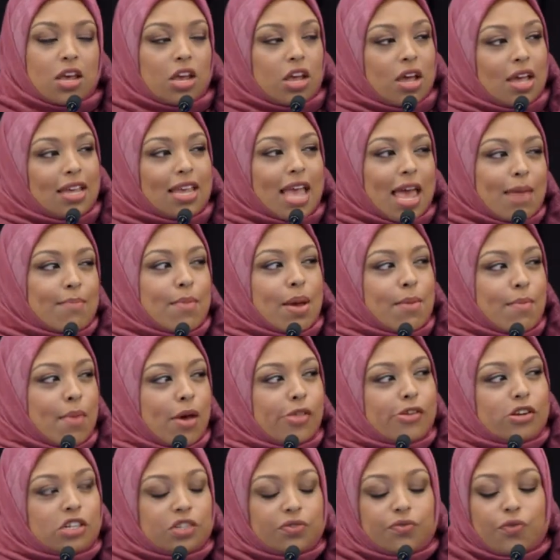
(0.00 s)
again, my
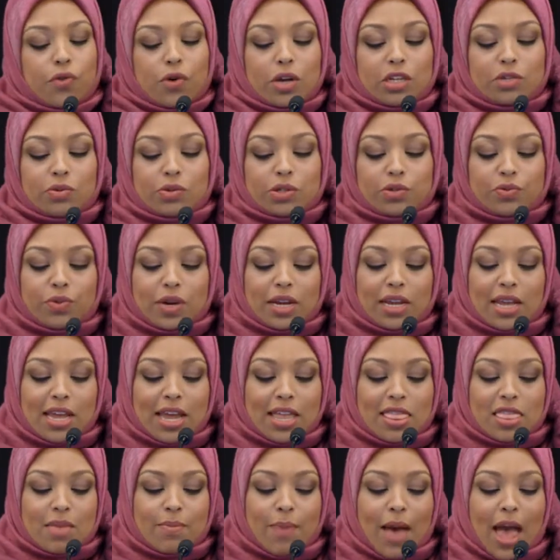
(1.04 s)
mother's voice was ringing
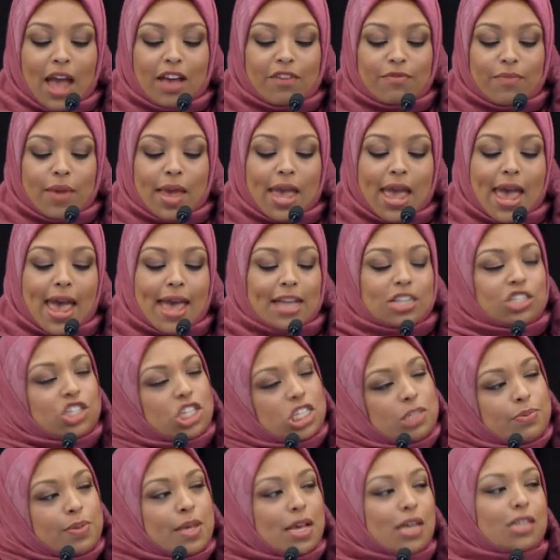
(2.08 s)
in the back of my head.
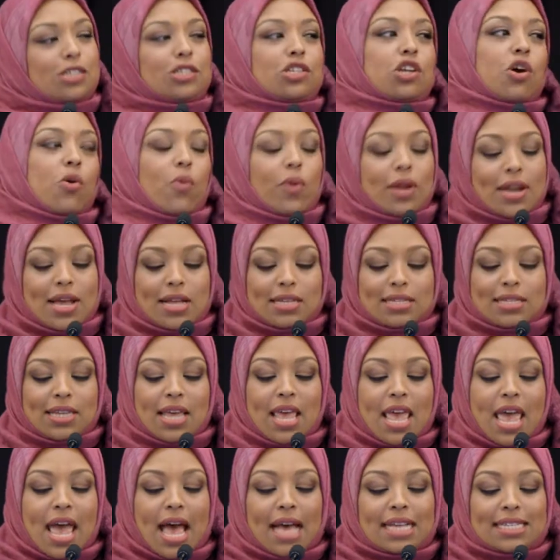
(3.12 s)
Just because no one else
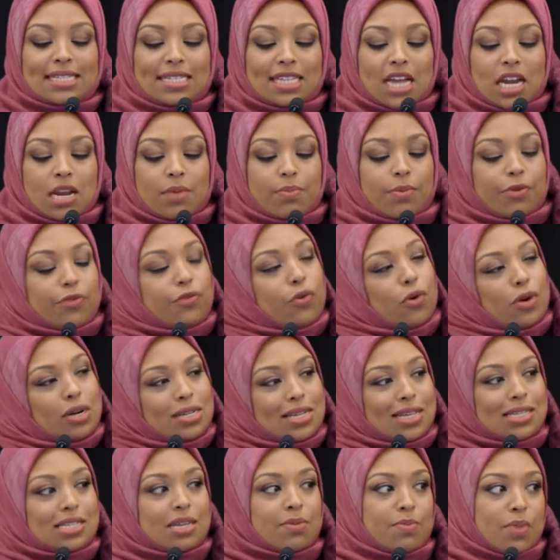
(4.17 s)
has done it before
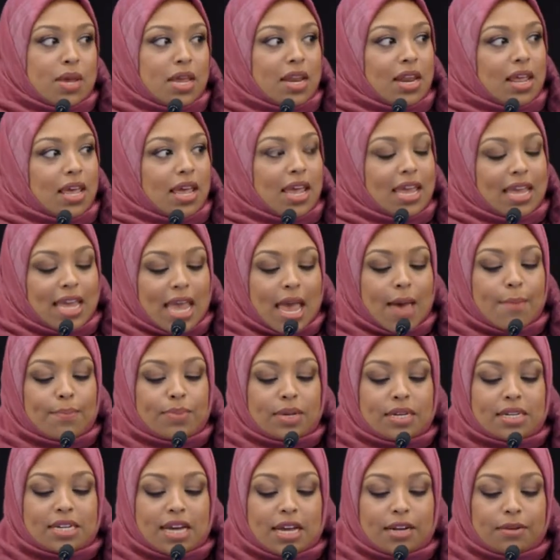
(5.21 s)
doesn't mean it can't
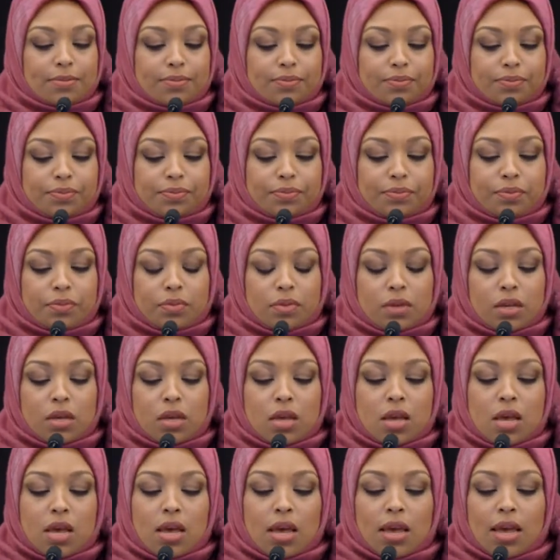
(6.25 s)
be done.
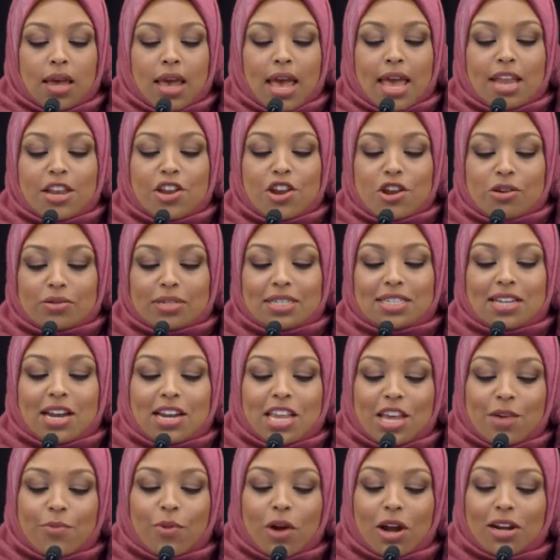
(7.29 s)
And
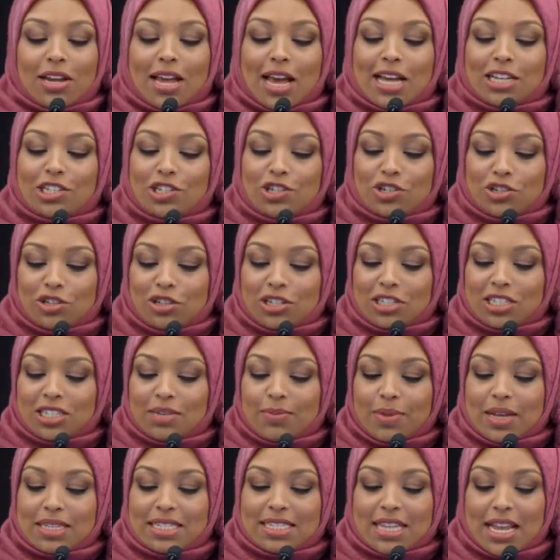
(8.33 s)
studying broadcast
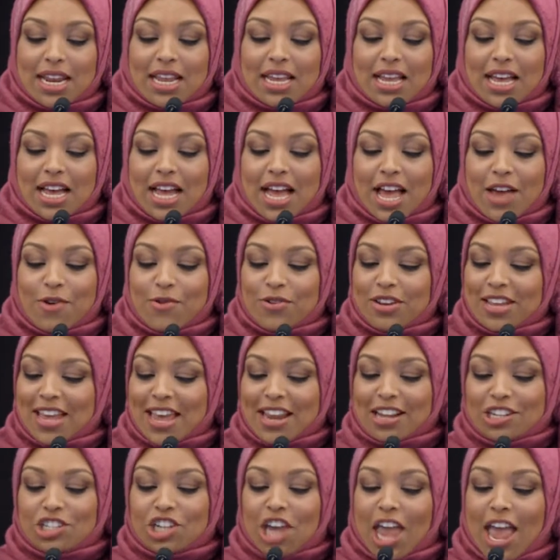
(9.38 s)
journalism at Seneca, I would get
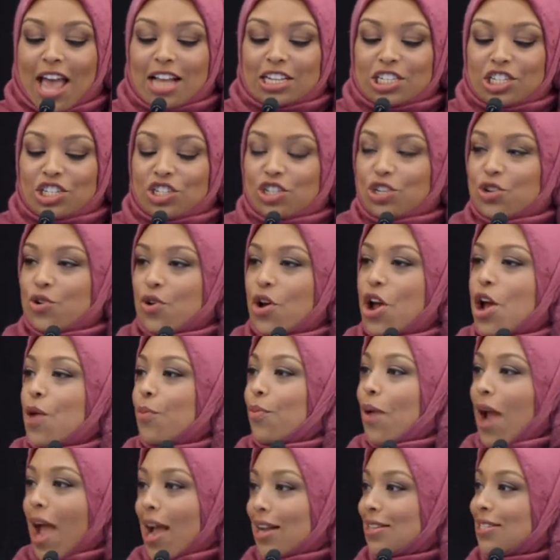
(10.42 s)
a chance to
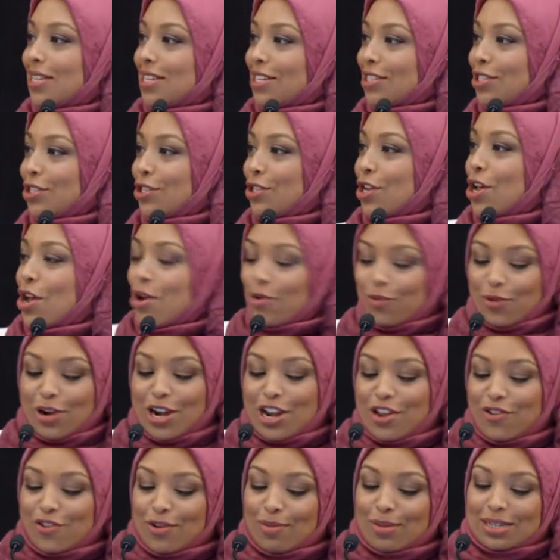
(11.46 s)
practice
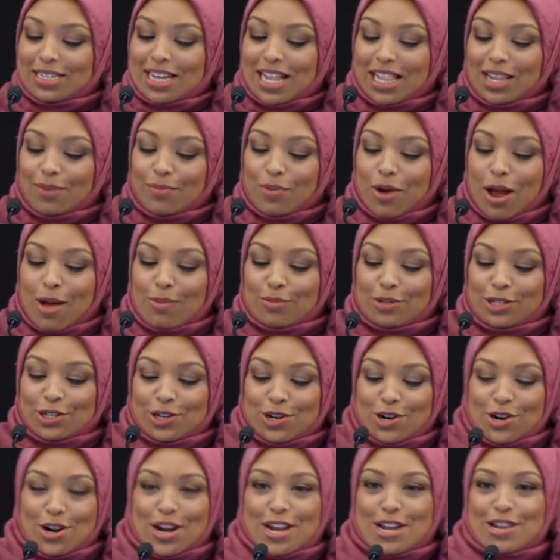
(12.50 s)
reading from a
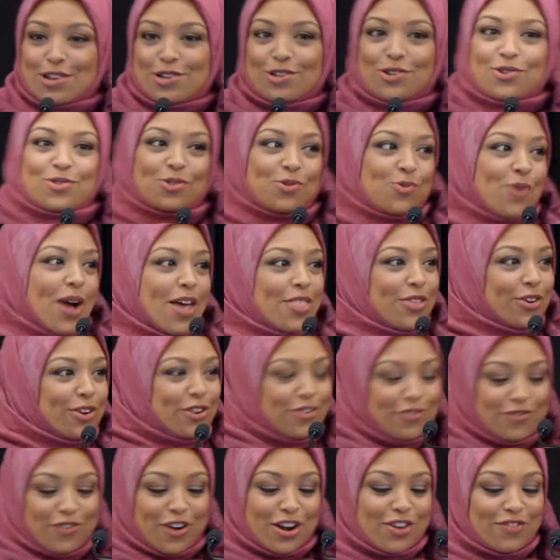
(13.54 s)
teleprompter and do the weather
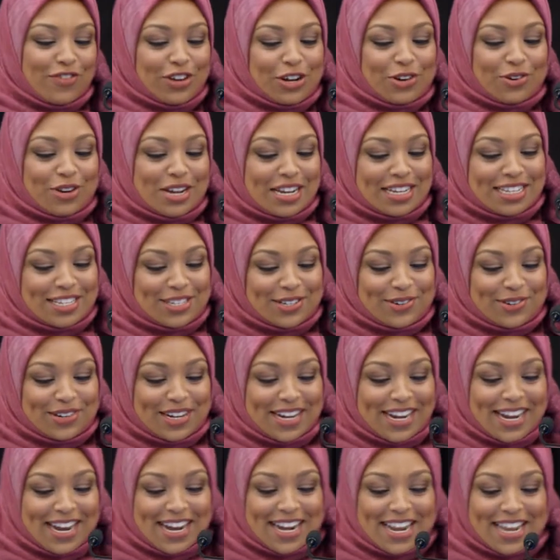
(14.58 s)
in front of a green
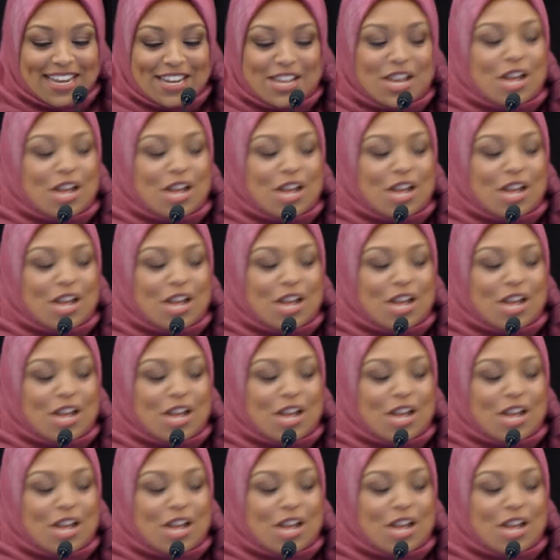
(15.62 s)
screen and